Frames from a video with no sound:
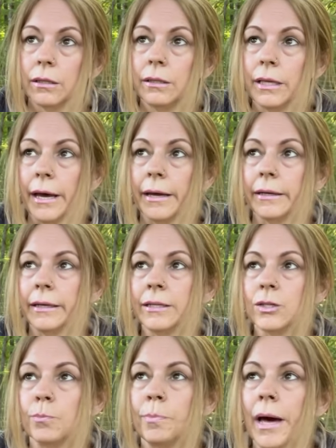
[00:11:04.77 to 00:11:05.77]
that
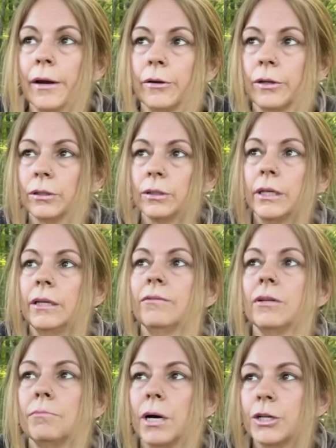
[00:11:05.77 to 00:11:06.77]
it's better to leave
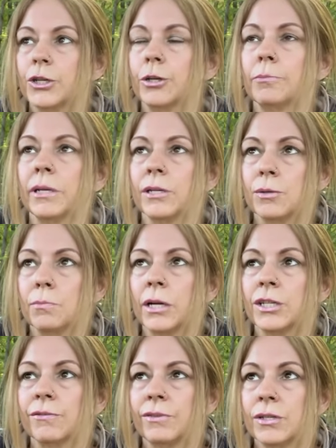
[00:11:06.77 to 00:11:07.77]
the mushroom in as
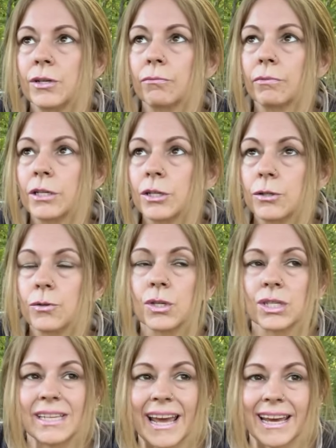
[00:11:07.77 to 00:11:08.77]
much of its original
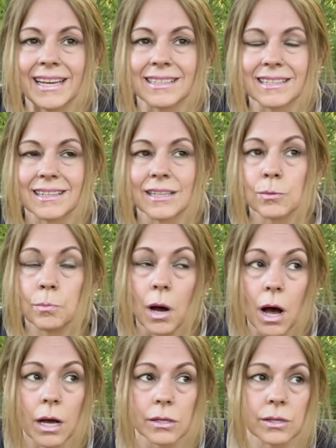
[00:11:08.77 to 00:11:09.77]
state as
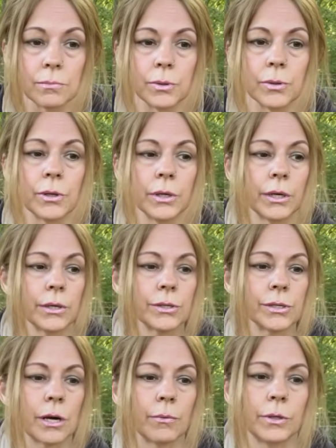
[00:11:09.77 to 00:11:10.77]
possible
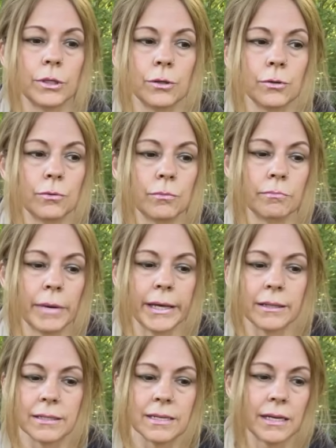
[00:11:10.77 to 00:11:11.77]
so when you make
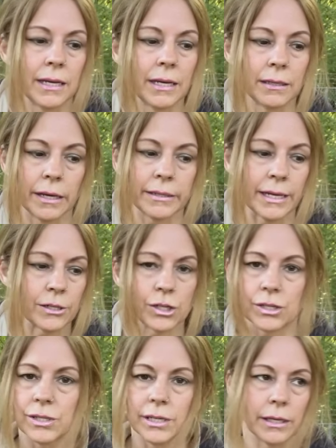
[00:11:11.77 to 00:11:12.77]
the tea, like that's
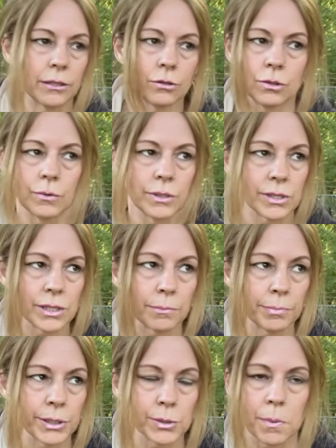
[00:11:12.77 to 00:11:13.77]
just it. You do it as
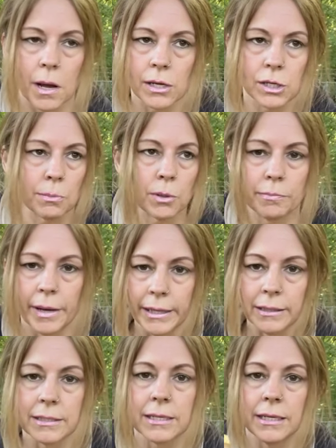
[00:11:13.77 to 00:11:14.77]
simply as possible. Make
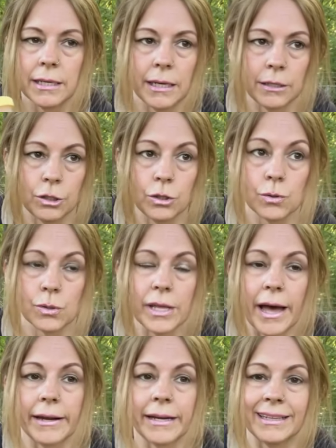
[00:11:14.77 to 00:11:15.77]
the tea and use
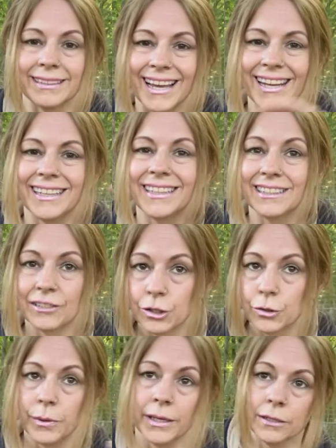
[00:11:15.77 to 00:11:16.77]
that and let it
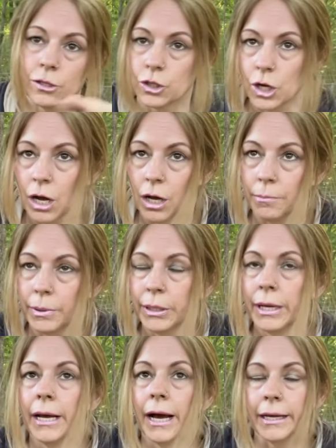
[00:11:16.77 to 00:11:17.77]
do its job.
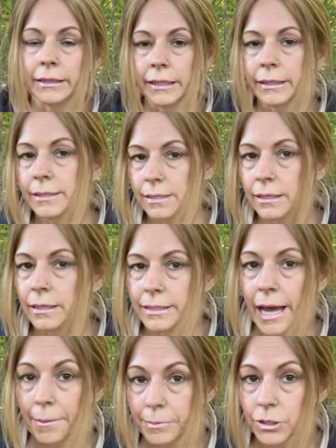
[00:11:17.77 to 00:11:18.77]
I think it's an
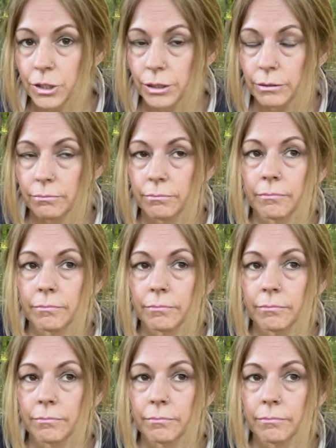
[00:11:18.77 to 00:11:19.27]
adaptogen.